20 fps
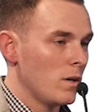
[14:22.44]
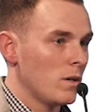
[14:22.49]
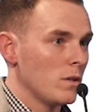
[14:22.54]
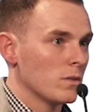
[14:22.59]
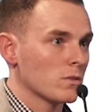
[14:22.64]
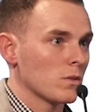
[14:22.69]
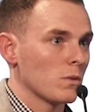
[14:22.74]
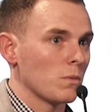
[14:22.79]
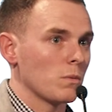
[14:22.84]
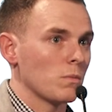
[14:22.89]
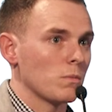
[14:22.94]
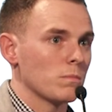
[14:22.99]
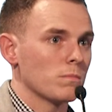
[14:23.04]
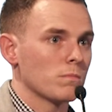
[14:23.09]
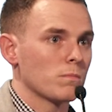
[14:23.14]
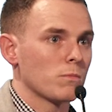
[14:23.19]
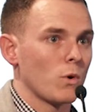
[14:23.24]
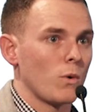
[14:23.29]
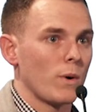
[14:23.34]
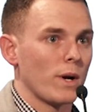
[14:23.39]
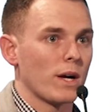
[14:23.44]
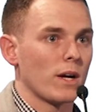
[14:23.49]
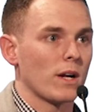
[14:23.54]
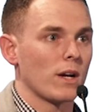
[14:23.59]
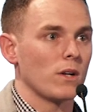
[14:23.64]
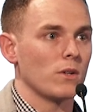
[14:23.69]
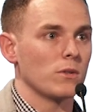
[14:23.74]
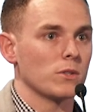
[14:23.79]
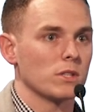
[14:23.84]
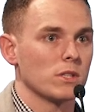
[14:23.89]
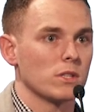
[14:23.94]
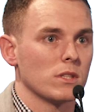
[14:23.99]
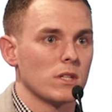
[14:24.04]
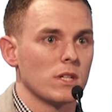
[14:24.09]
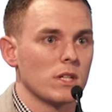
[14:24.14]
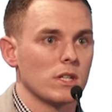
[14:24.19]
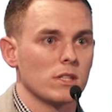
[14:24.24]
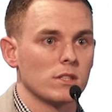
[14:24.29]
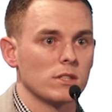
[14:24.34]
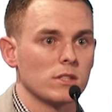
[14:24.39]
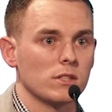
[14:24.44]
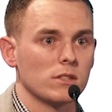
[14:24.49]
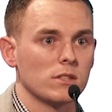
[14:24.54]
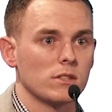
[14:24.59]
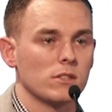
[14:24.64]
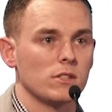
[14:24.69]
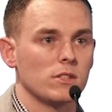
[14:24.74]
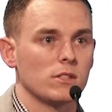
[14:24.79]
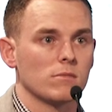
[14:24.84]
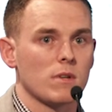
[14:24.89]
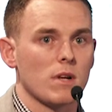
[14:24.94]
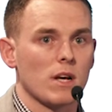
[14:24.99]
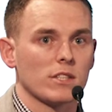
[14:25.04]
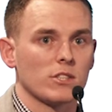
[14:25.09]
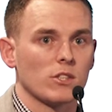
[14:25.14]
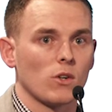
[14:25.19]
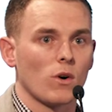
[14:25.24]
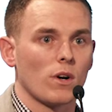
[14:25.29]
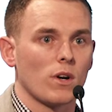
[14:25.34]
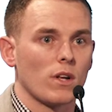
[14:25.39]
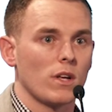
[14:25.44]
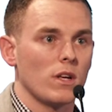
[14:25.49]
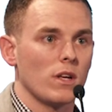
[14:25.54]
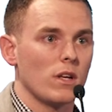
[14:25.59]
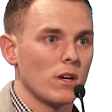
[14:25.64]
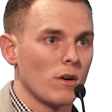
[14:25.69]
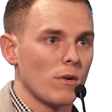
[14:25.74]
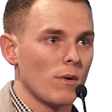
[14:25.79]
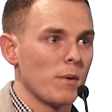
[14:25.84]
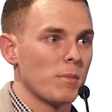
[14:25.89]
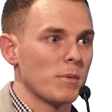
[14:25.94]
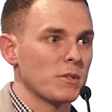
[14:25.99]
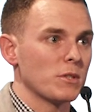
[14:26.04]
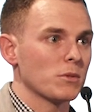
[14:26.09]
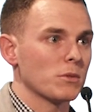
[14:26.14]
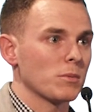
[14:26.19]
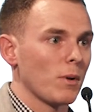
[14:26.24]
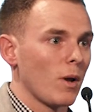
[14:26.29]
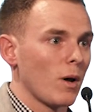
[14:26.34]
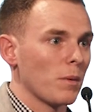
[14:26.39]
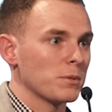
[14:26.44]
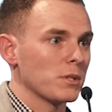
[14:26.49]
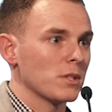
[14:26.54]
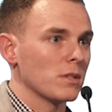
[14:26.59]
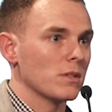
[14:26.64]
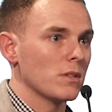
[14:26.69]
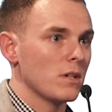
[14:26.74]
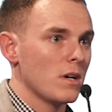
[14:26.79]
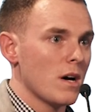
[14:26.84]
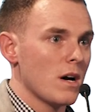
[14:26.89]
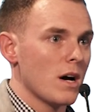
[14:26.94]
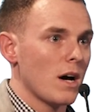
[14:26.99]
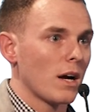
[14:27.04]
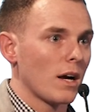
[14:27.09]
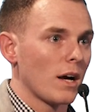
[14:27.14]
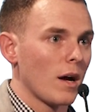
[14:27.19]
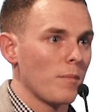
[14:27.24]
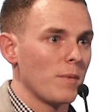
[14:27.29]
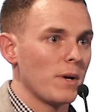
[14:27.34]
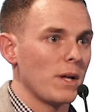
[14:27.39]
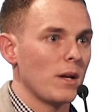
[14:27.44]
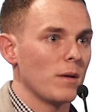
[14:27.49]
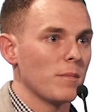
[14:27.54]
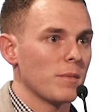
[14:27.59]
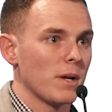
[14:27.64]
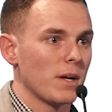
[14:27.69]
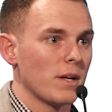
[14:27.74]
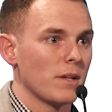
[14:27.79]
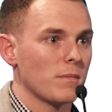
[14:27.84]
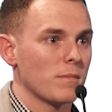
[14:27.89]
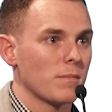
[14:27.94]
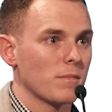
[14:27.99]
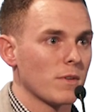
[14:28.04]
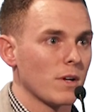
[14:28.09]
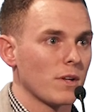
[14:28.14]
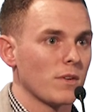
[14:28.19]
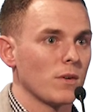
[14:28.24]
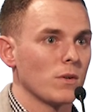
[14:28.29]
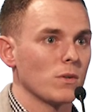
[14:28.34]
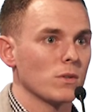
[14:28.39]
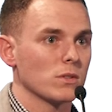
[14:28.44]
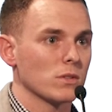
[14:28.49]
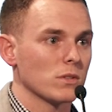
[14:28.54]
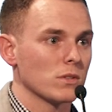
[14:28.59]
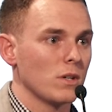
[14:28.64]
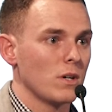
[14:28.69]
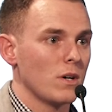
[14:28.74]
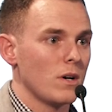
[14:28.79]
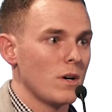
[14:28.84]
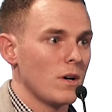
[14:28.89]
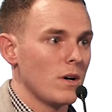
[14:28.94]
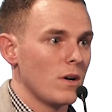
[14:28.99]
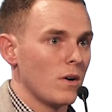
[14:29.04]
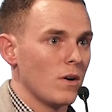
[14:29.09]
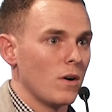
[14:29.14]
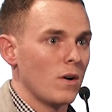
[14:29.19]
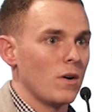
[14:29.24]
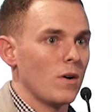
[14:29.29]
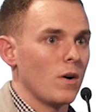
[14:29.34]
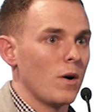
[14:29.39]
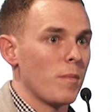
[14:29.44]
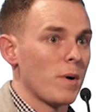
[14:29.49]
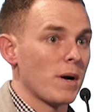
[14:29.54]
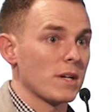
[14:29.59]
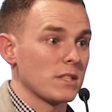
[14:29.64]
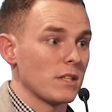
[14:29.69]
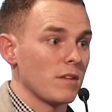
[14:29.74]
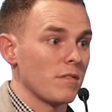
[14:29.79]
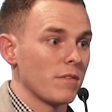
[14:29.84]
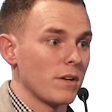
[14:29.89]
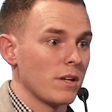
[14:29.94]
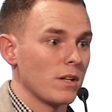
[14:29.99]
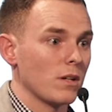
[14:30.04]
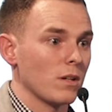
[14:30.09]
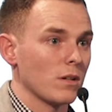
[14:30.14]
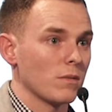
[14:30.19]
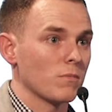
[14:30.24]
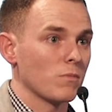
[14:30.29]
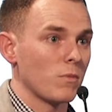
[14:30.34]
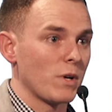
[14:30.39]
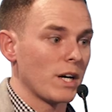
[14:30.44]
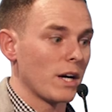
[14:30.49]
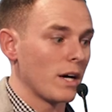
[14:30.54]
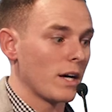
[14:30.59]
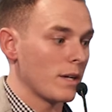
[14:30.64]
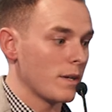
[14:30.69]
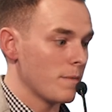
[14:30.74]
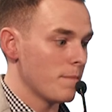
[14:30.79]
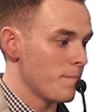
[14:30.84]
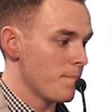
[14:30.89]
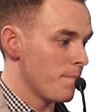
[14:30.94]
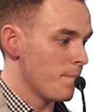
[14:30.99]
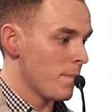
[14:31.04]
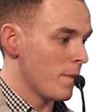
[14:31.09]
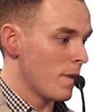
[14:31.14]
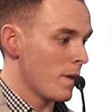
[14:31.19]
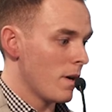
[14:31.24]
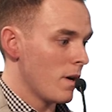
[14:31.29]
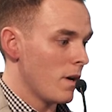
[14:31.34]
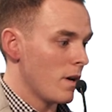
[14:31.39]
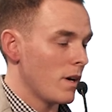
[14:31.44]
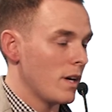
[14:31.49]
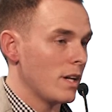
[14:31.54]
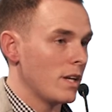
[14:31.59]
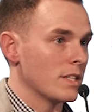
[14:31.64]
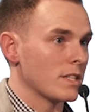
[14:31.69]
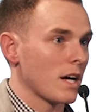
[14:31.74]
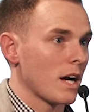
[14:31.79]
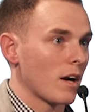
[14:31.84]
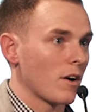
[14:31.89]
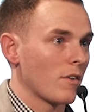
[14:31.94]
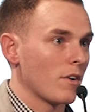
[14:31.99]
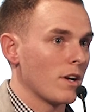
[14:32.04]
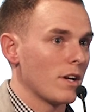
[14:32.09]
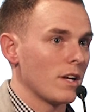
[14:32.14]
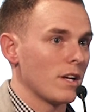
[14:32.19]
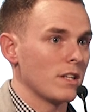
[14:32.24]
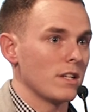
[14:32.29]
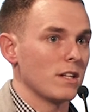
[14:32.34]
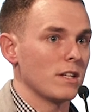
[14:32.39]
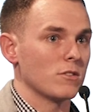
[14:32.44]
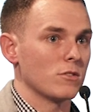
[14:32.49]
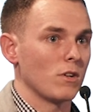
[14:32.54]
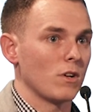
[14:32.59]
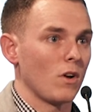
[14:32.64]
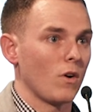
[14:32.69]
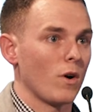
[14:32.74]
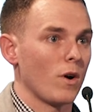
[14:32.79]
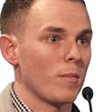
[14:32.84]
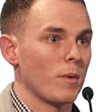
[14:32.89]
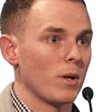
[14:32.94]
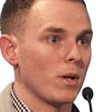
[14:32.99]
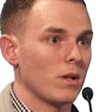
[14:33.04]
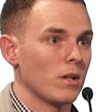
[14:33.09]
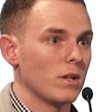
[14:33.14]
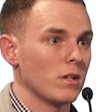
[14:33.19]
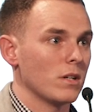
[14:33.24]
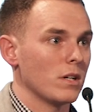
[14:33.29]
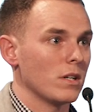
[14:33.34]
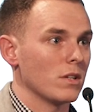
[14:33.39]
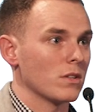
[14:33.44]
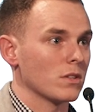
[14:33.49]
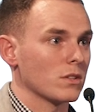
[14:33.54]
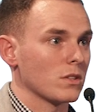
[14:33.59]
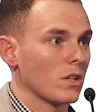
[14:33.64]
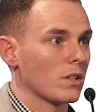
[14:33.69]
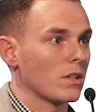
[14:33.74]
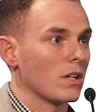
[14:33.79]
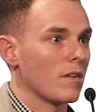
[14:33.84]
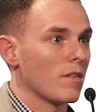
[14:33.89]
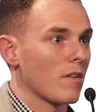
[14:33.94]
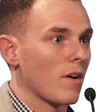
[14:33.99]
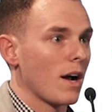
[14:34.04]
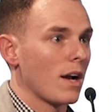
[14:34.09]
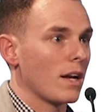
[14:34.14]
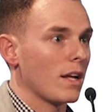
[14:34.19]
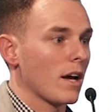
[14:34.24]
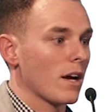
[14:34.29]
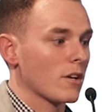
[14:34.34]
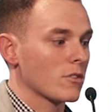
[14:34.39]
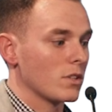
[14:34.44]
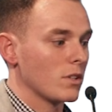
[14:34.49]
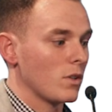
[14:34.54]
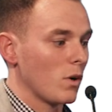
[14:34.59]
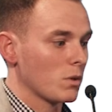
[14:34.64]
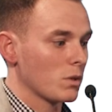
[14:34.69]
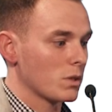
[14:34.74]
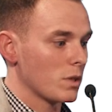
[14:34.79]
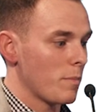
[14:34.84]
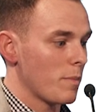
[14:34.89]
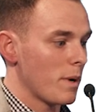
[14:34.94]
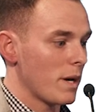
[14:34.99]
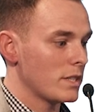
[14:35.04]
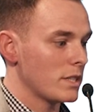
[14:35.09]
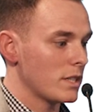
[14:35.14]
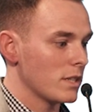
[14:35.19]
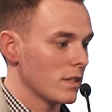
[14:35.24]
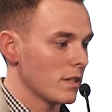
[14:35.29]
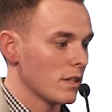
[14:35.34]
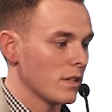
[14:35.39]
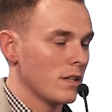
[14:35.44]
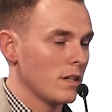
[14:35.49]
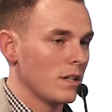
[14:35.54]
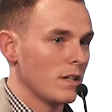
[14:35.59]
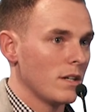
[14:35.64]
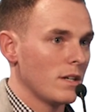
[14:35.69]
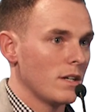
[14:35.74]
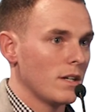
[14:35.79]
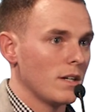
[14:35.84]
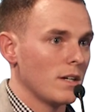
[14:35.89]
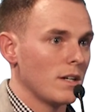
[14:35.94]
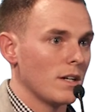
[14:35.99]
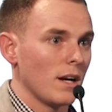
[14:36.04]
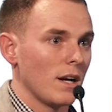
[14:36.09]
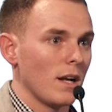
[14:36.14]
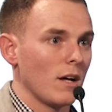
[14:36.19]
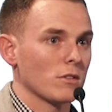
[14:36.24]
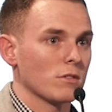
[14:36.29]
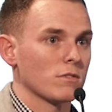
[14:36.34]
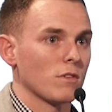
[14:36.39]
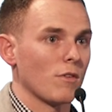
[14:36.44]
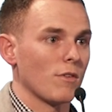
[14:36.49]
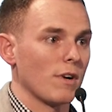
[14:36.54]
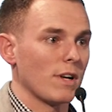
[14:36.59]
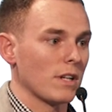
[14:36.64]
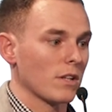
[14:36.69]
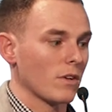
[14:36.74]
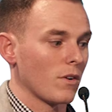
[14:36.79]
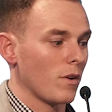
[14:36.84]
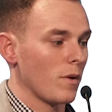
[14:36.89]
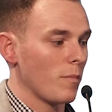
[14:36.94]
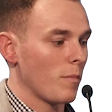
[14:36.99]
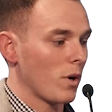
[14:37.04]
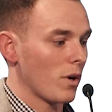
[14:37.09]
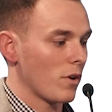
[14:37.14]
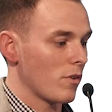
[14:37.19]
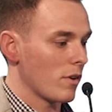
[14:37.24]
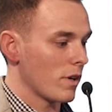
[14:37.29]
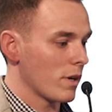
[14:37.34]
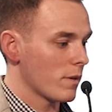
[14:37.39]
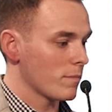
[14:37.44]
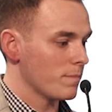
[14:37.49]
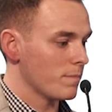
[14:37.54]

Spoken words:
So, quick conclusion, is SGRT a reproducible option, and can we eliminate tattoos? I personally feel we can. It is accurate, it is reliable, it does not deliver any extra dose to the patient, it allows for real-time monitoring.